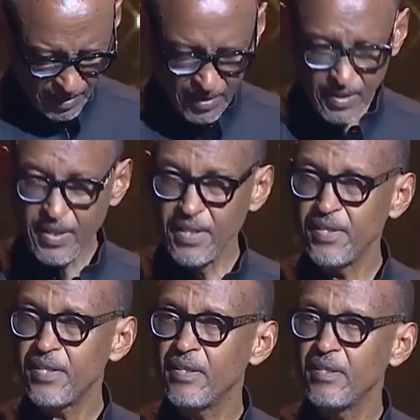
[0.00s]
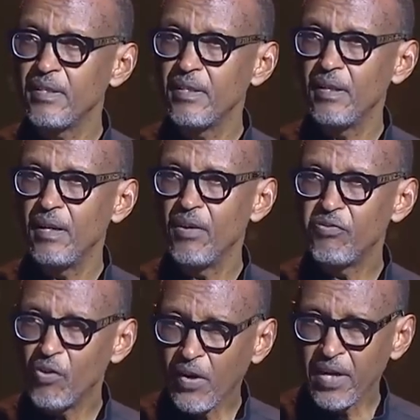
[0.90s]
is a
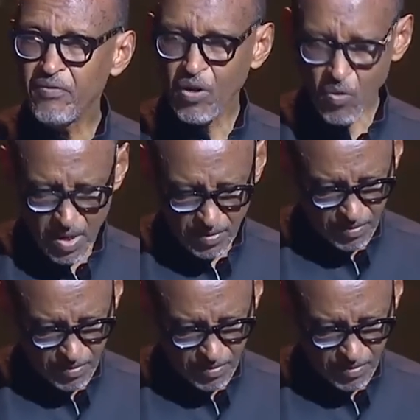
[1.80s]
forever one,